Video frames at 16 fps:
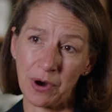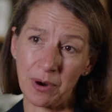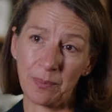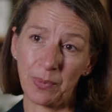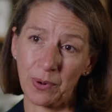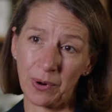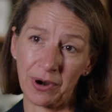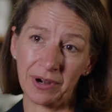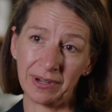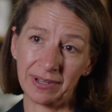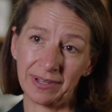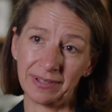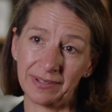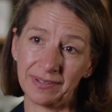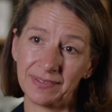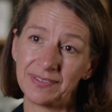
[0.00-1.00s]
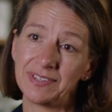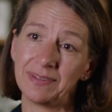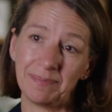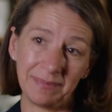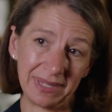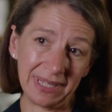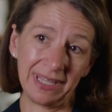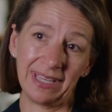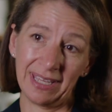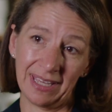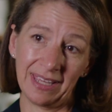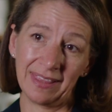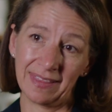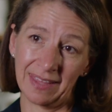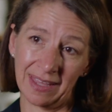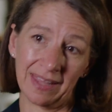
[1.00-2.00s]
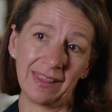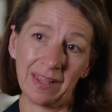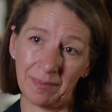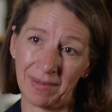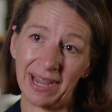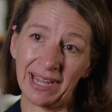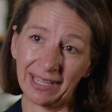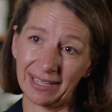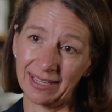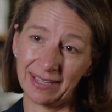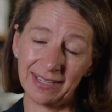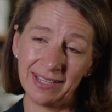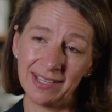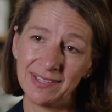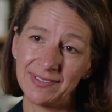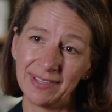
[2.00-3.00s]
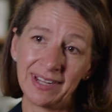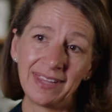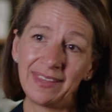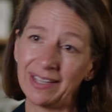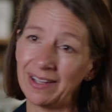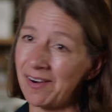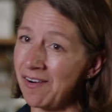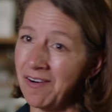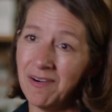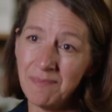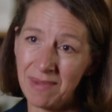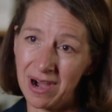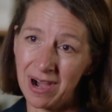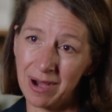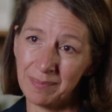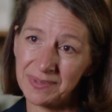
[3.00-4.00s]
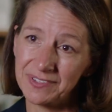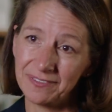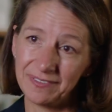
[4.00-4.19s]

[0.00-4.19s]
important to me than, than my kids, and I think all moms